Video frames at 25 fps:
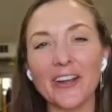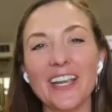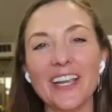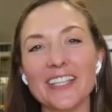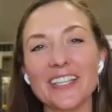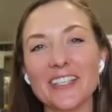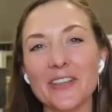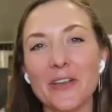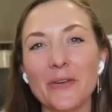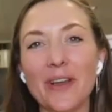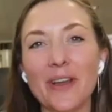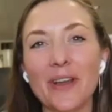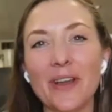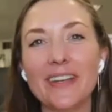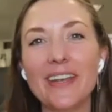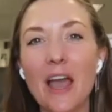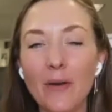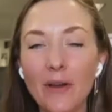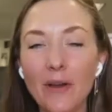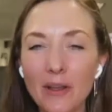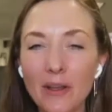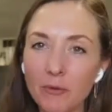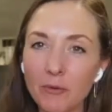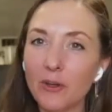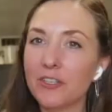so now
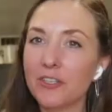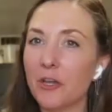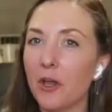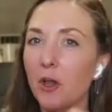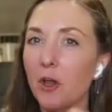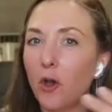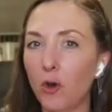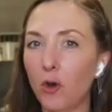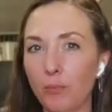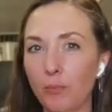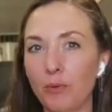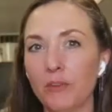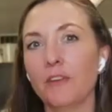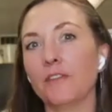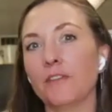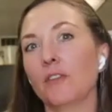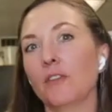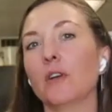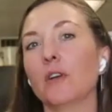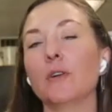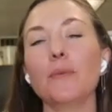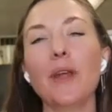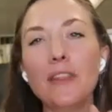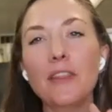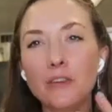I'm going to open the
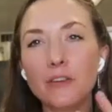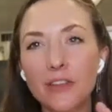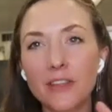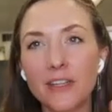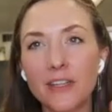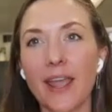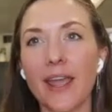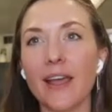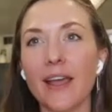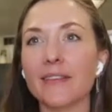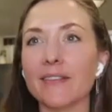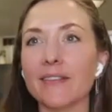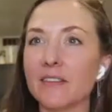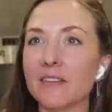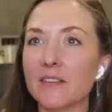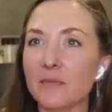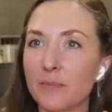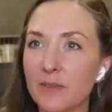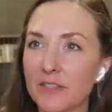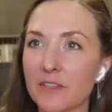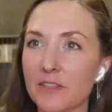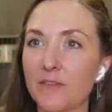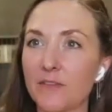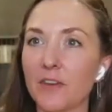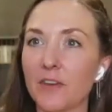floor rather than ask a
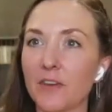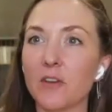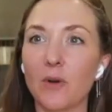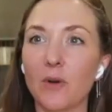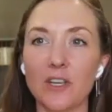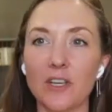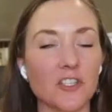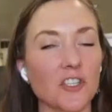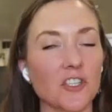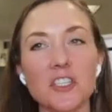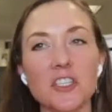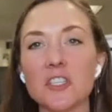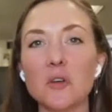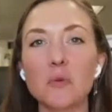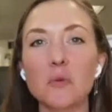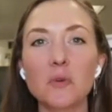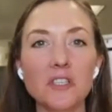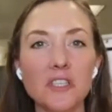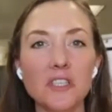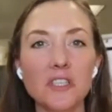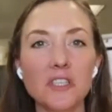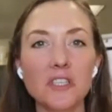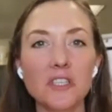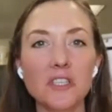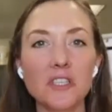specific question. So we'll
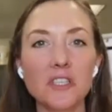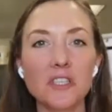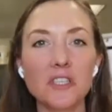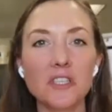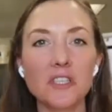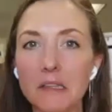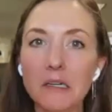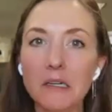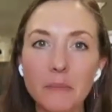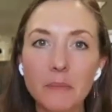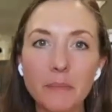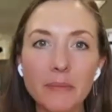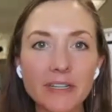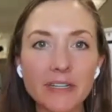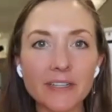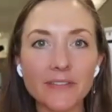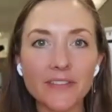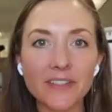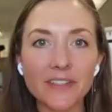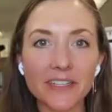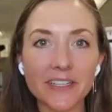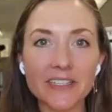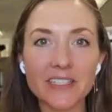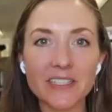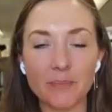see, it's a little
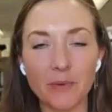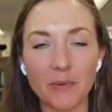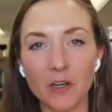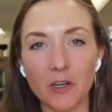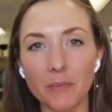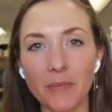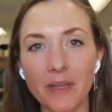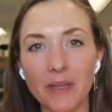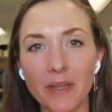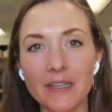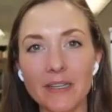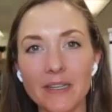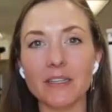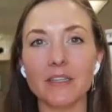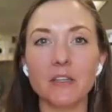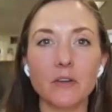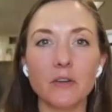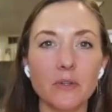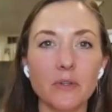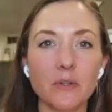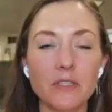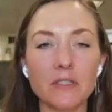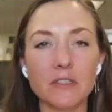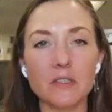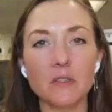bit of an experiment. I
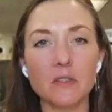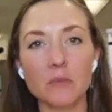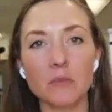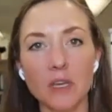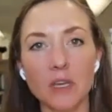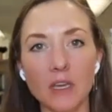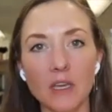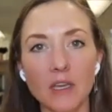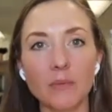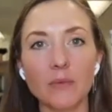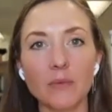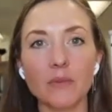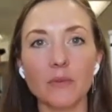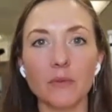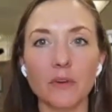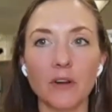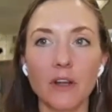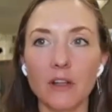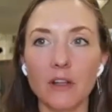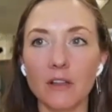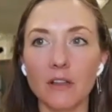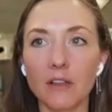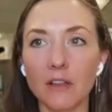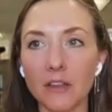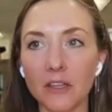know in Zoom times, we're
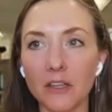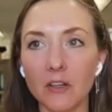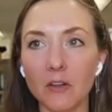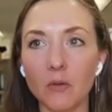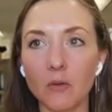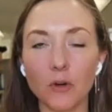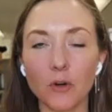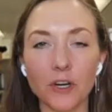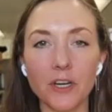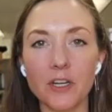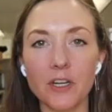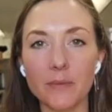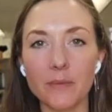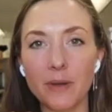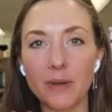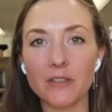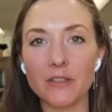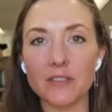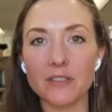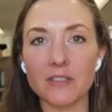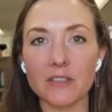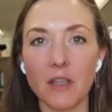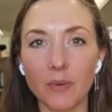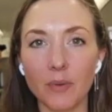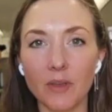all a little worried about
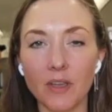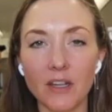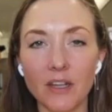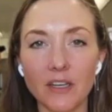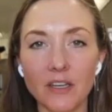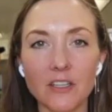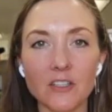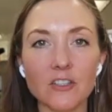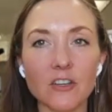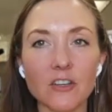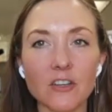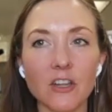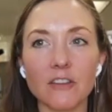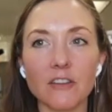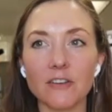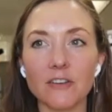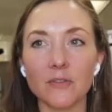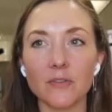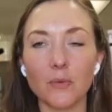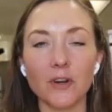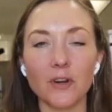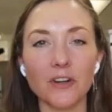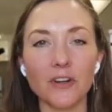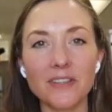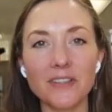stepping on each other's
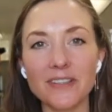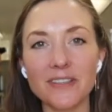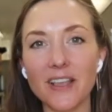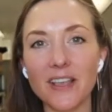words.